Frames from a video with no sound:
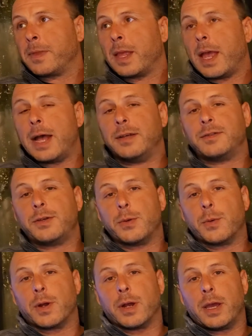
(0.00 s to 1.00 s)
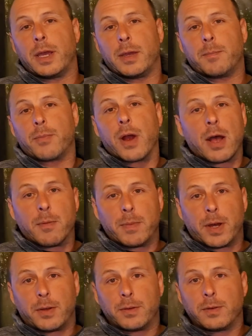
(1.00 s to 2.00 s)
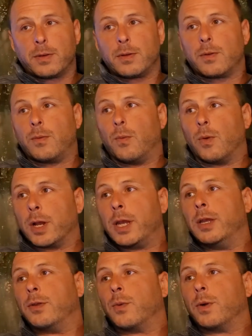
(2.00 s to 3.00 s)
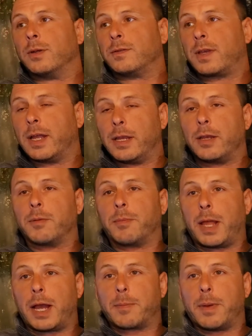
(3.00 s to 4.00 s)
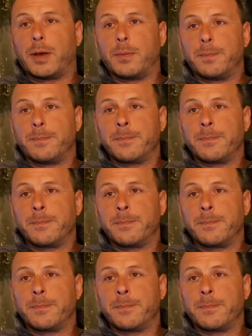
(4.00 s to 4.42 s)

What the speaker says: as you're a brown belt, working towards getting your black belt,